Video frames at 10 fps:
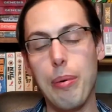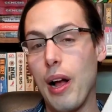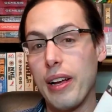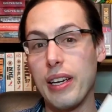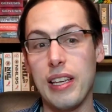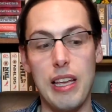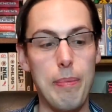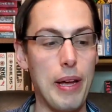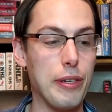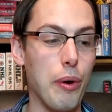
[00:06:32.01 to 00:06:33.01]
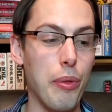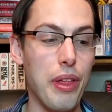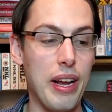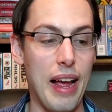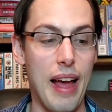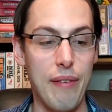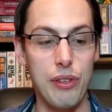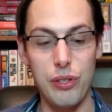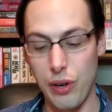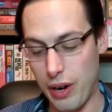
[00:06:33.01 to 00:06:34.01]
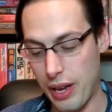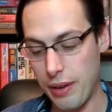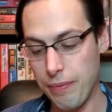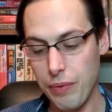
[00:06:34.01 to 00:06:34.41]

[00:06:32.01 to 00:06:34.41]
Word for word: probably going to keep. I don't think I have this already.